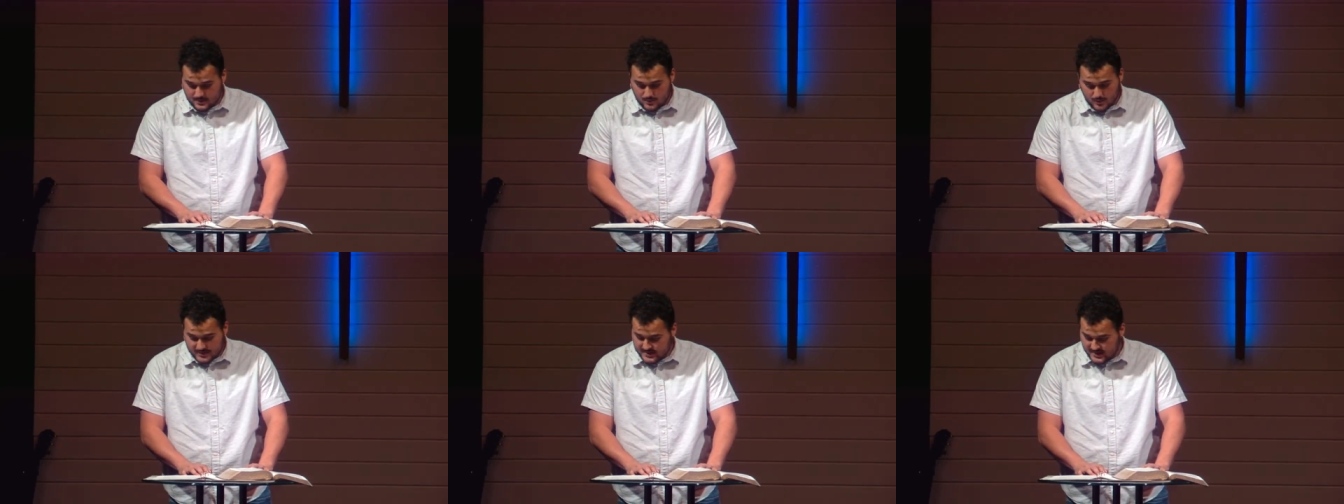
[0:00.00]

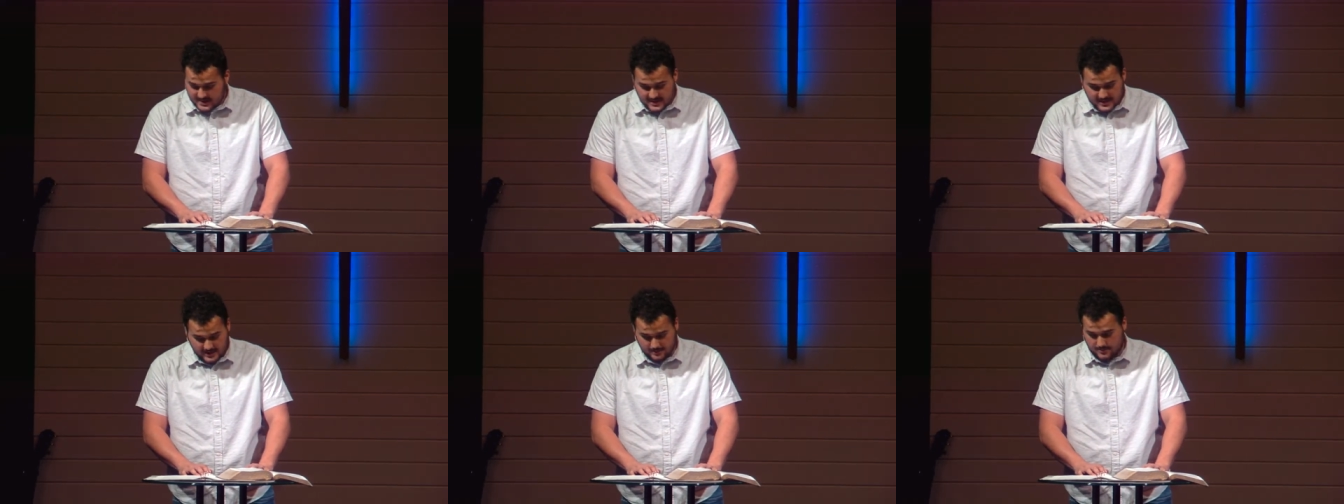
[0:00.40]
what they
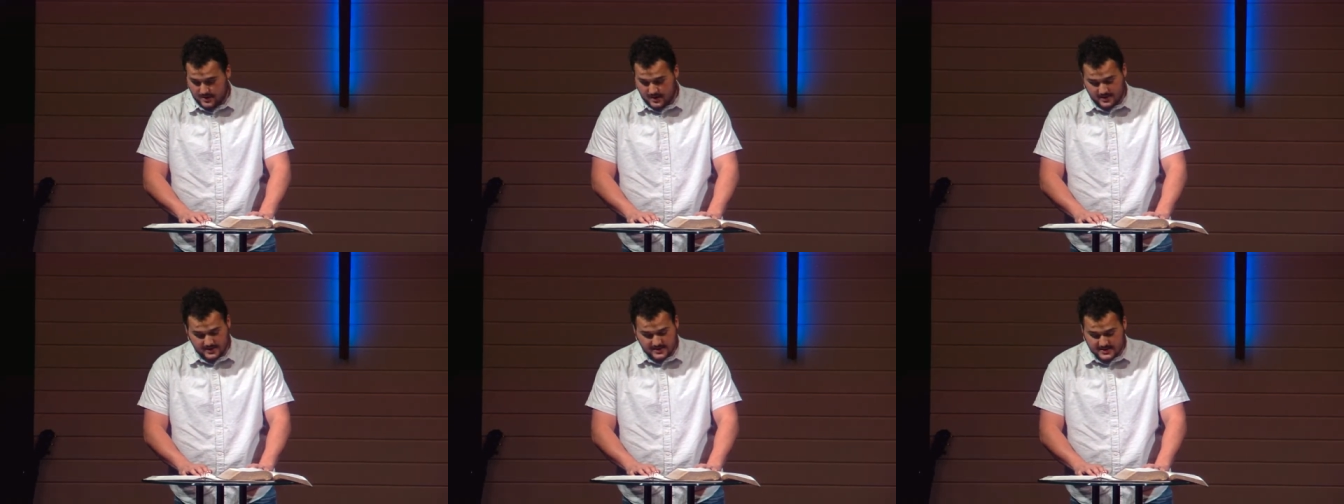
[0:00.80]
think
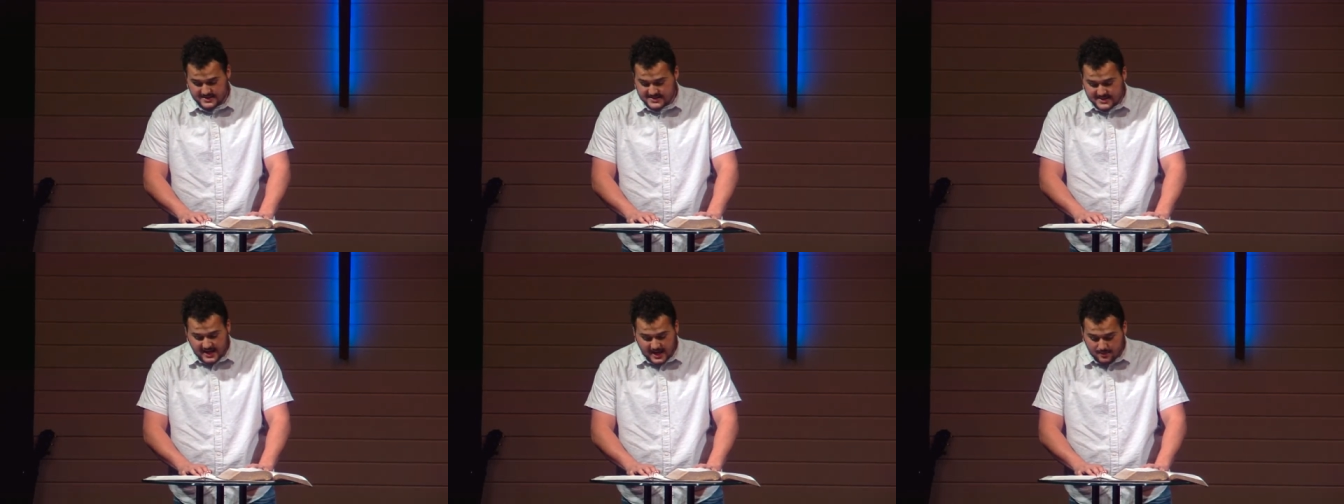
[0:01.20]
about it.
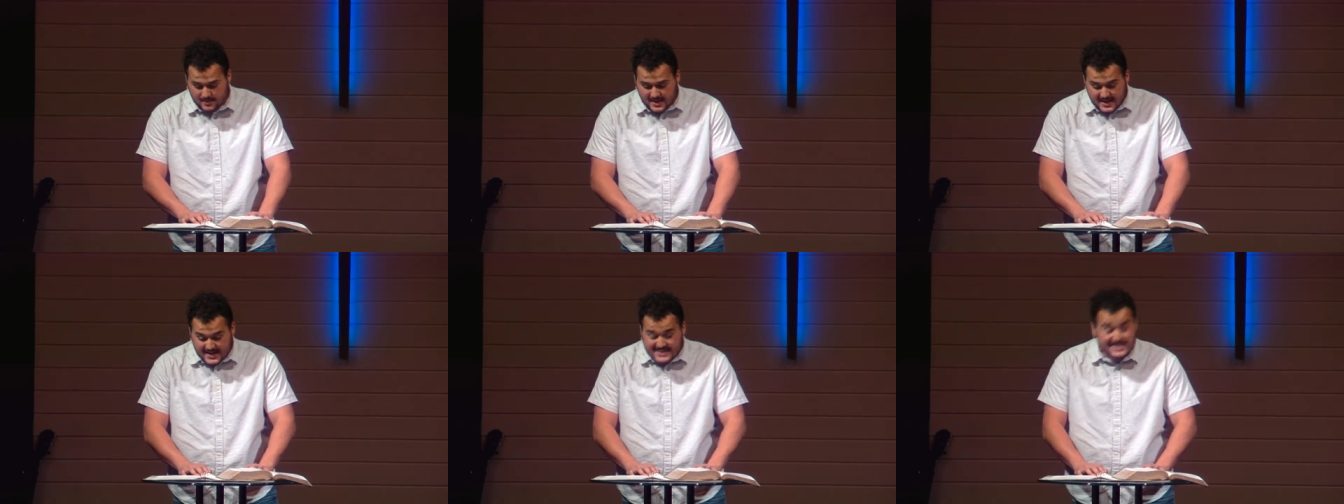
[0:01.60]
This time,
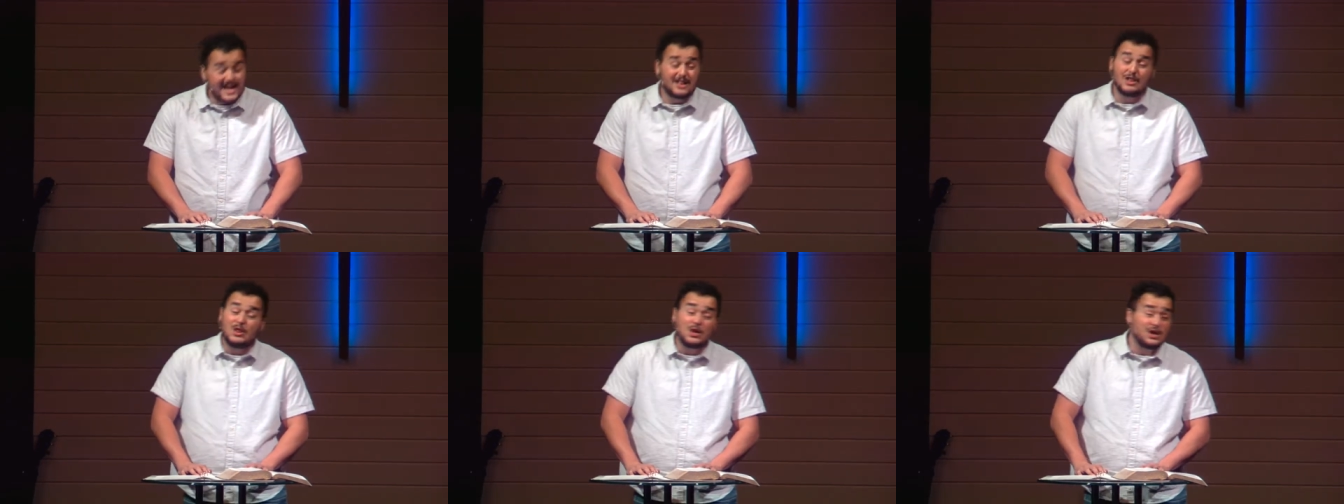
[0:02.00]
he's
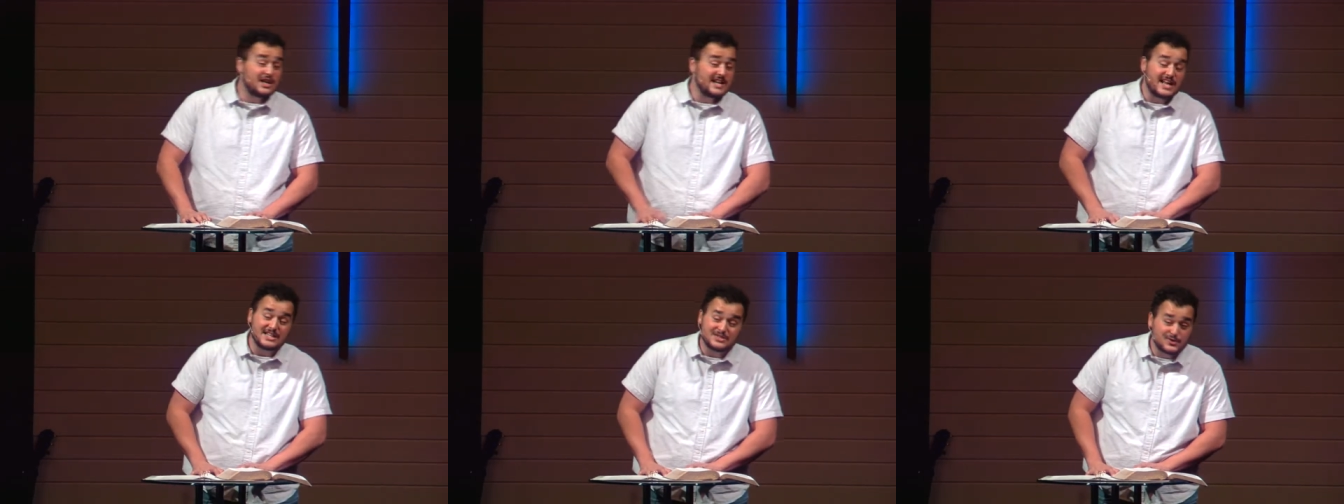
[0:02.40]
not looking
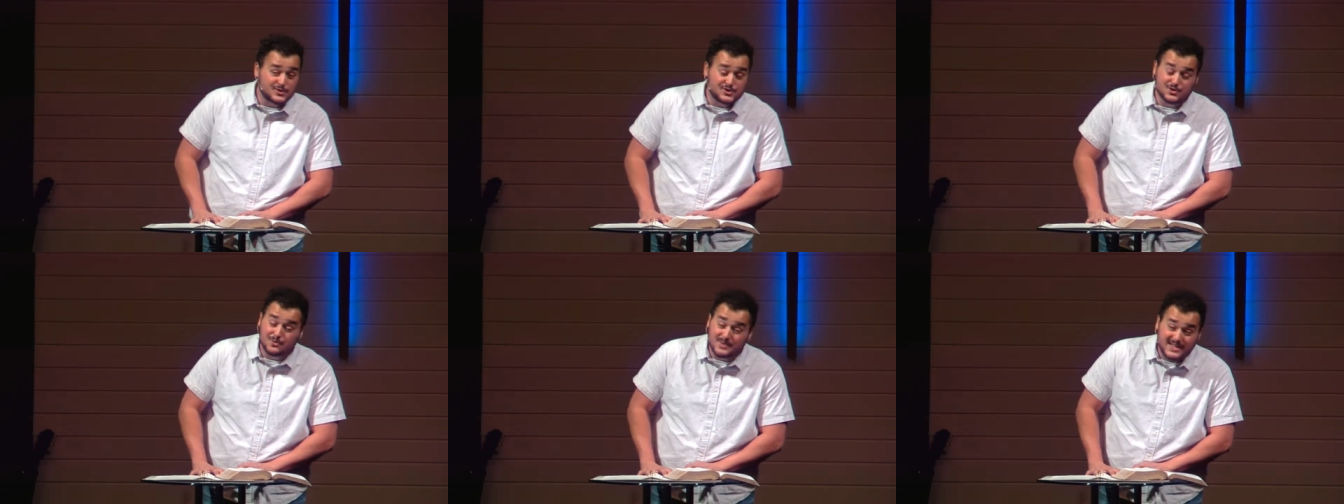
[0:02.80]
at
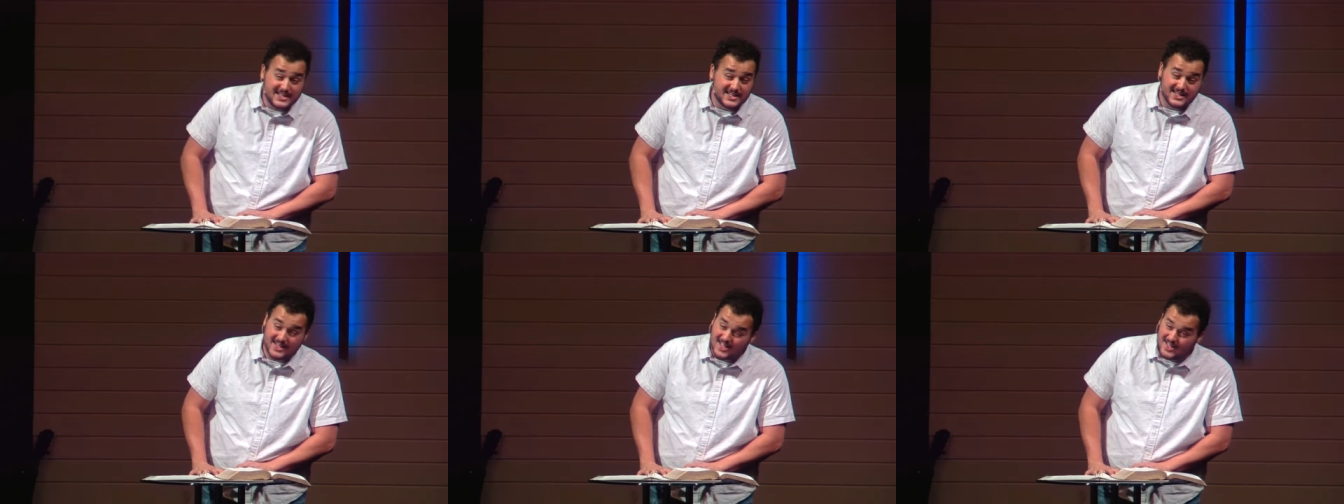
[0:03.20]
social
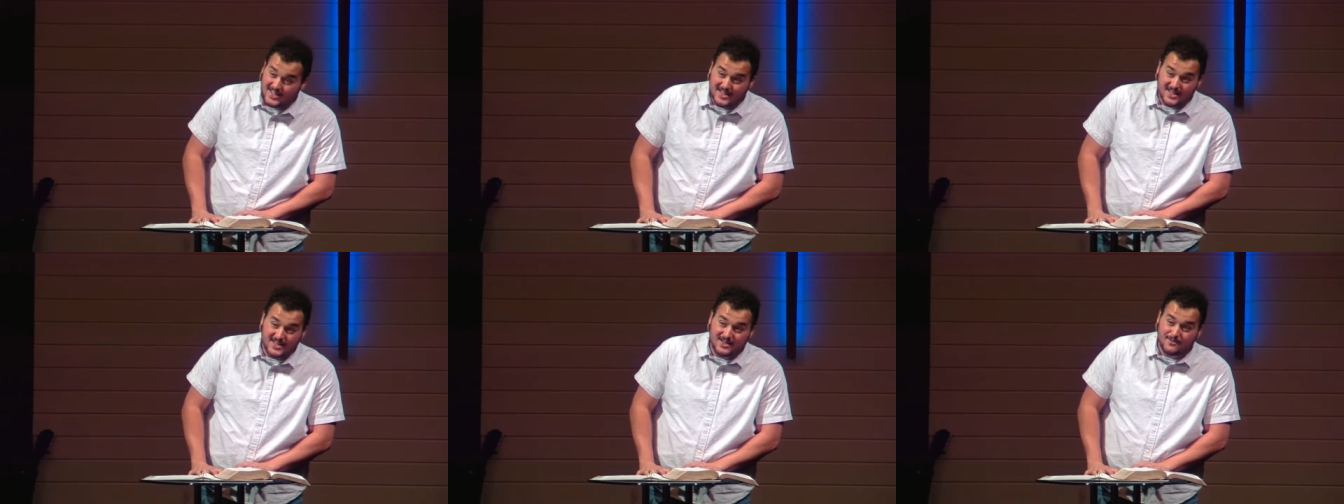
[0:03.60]
media
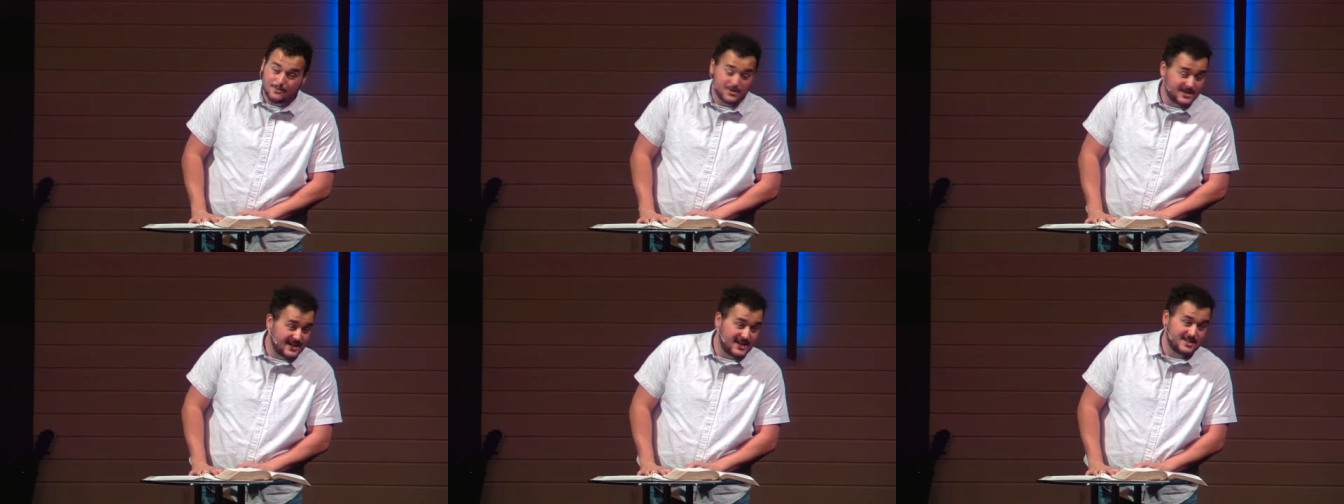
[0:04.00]

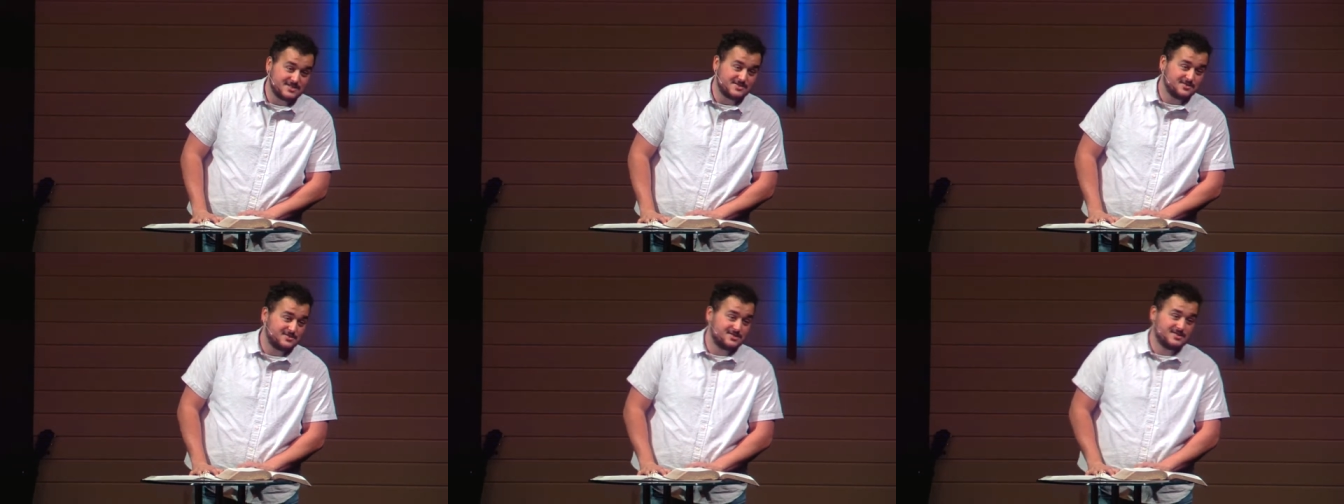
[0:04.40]
for the
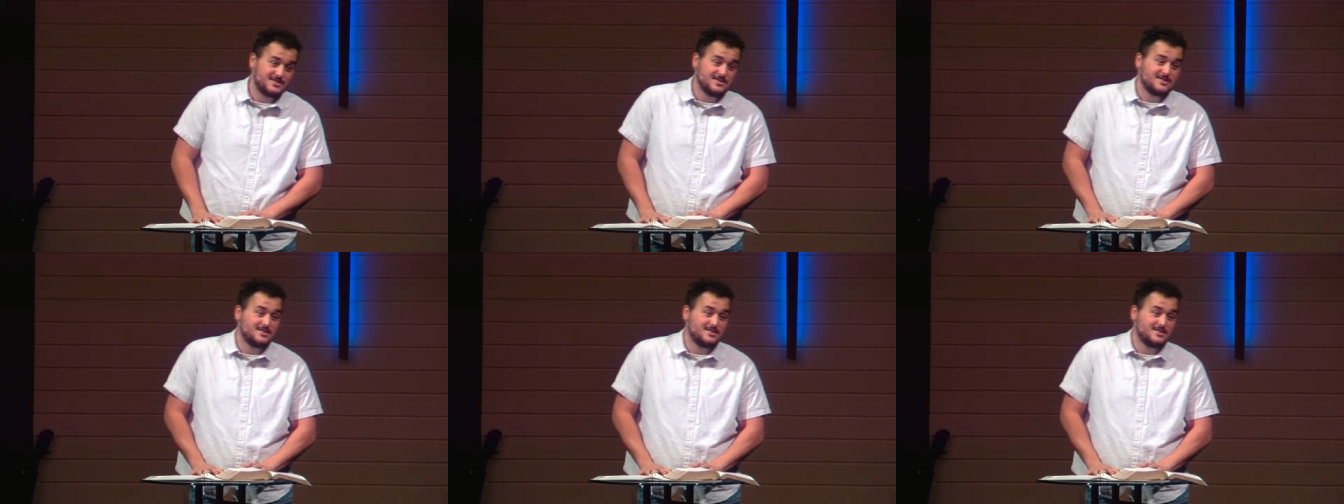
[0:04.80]
answers.